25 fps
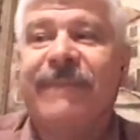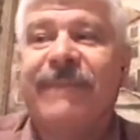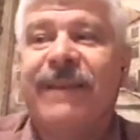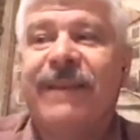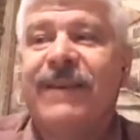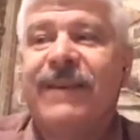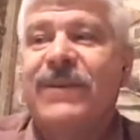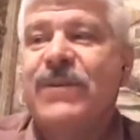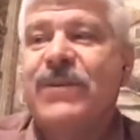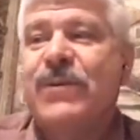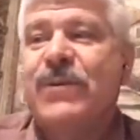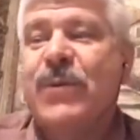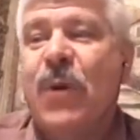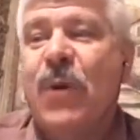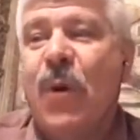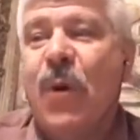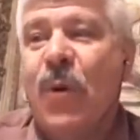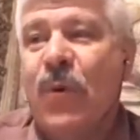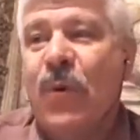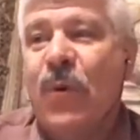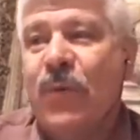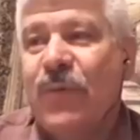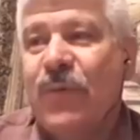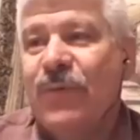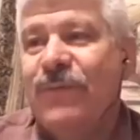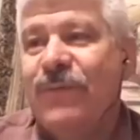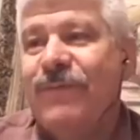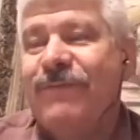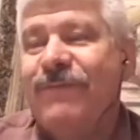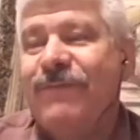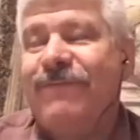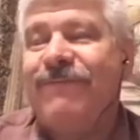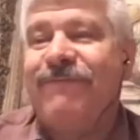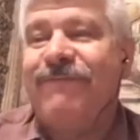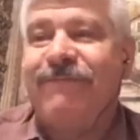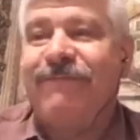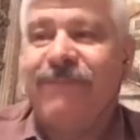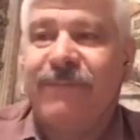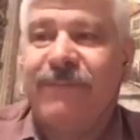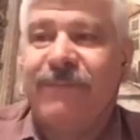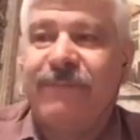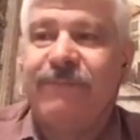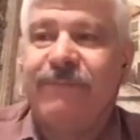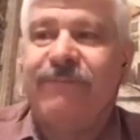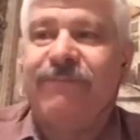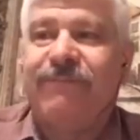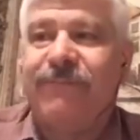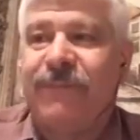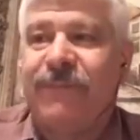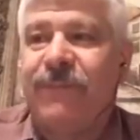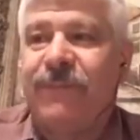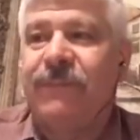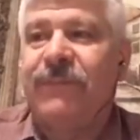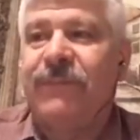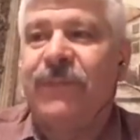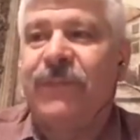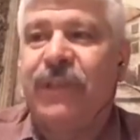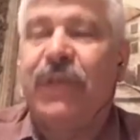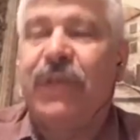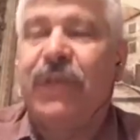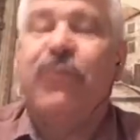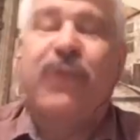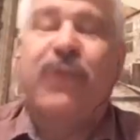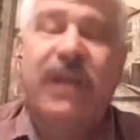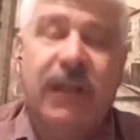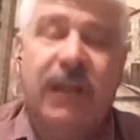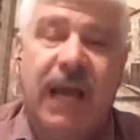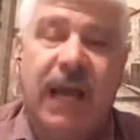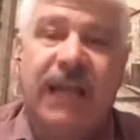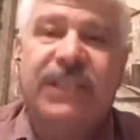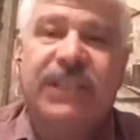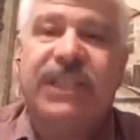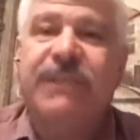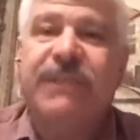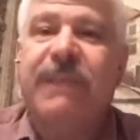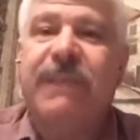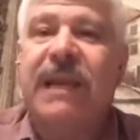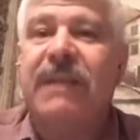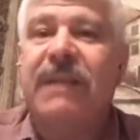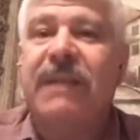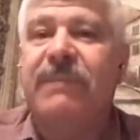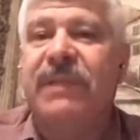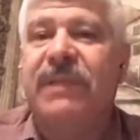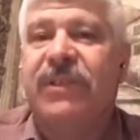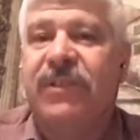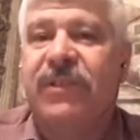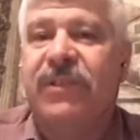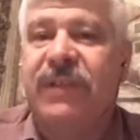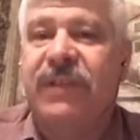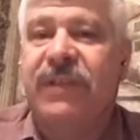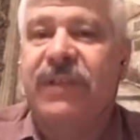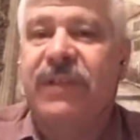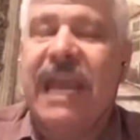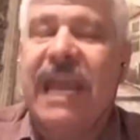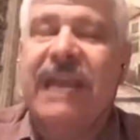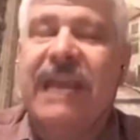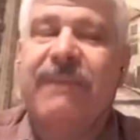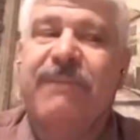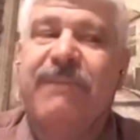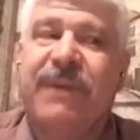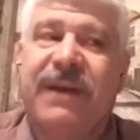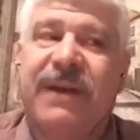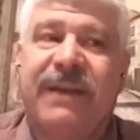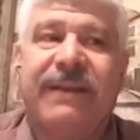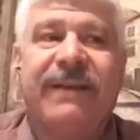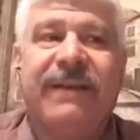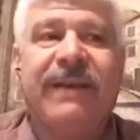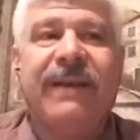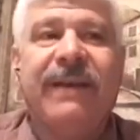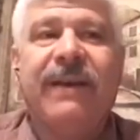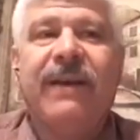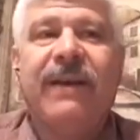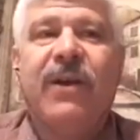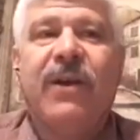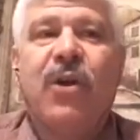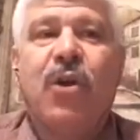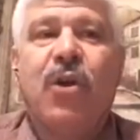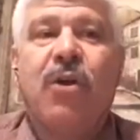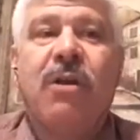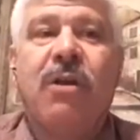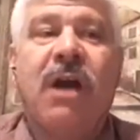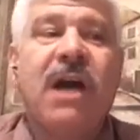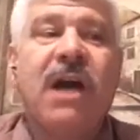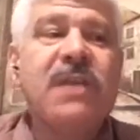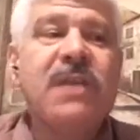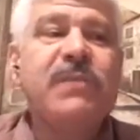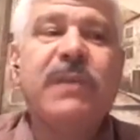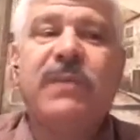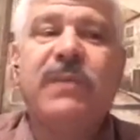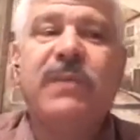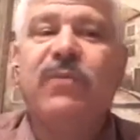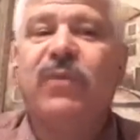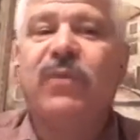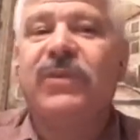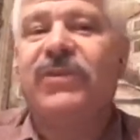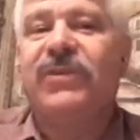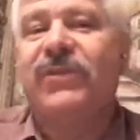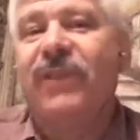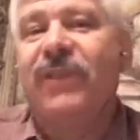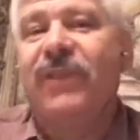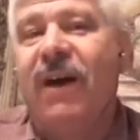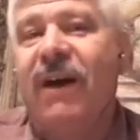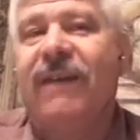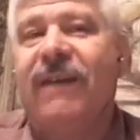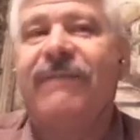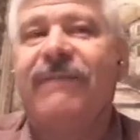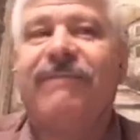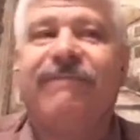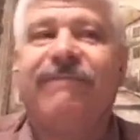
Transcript: So she realized she made a mistake, but her husband was not